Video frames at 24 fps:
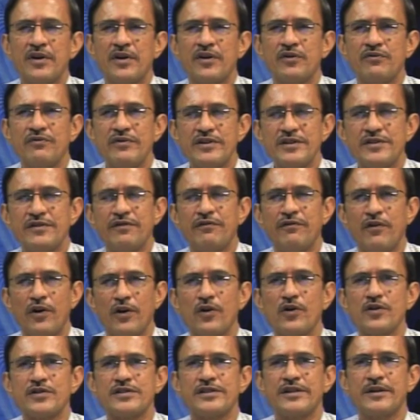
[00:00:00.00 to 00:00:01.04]
which
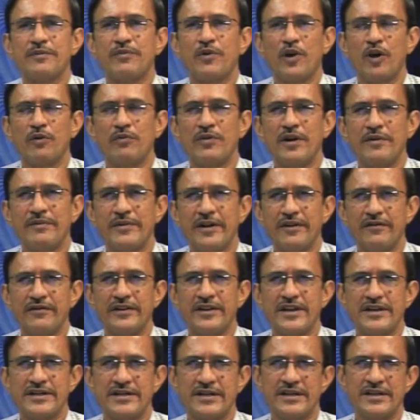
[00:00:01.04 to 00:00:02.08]
follows the problem
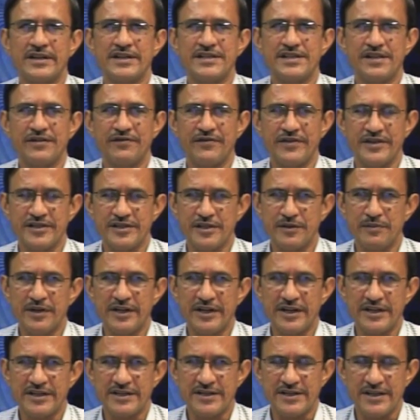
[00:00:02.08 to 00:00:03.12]
definition is the
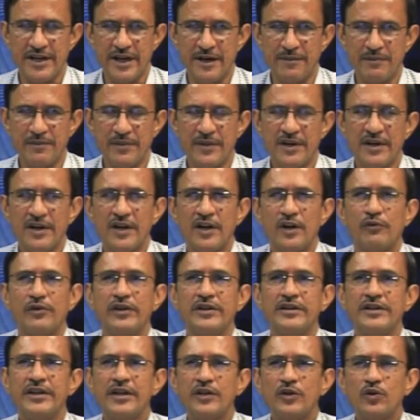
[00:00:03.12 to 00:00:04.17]
feasibility step, we
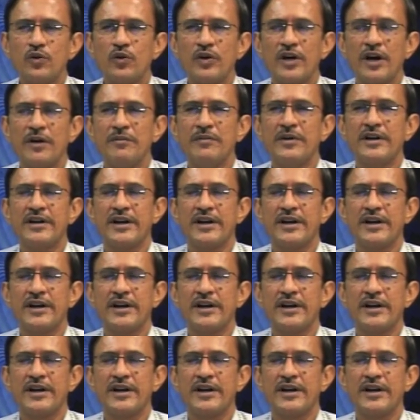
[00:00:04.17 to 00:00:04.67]
need to commit